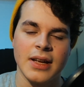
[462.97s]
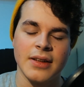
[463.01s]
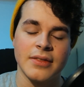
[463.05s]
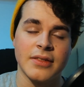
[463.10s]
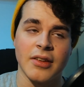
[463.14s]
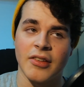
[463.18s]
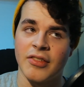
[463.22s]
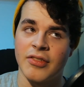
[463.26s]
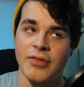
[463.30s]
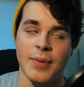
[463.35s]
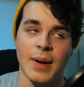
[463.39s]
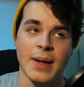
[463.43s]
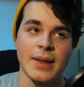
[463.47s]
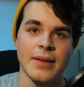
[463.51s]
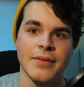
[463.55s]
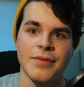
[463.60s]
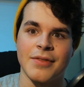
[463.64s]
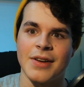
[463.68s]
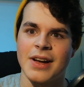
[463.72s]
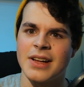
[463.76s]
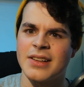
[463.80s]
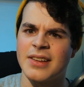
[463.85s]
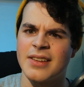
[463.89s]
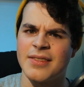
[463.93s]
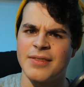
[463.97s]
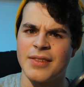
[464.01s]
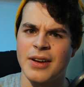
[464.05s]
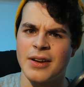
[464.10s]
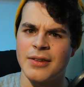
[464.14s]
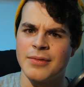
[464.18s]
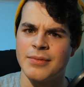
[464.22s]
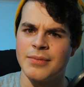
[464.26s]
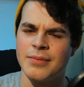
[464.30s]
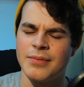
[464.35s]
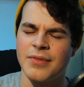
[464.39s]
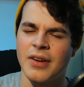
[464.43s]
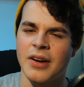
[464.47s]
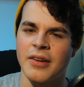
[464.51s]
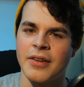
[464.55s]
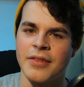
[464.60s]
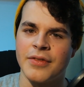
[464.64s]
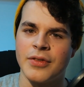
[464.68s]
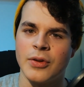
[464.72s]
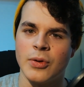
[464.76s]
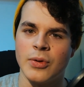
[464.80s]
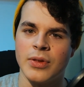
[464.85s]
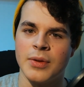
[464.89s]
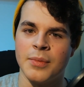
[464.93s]
Despite the fact that very
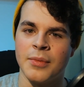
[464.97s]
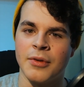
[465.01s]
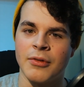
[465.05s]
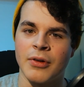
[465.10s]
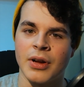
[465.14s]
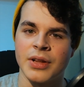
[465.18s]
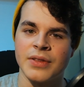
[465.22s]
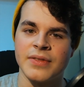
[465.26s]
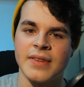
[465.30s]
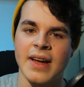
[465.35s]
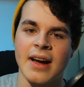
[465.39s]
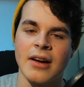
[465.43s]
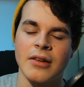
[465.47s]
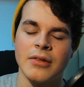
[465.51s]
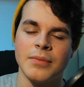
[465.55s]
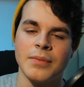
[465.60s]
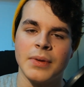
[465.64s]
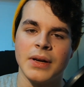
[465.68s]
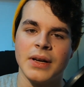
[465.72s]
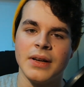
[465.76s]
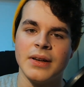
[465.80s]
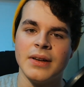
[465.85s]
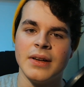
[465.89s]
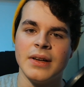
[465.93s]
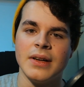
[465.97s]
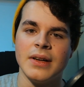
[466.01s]
few of them are run down, but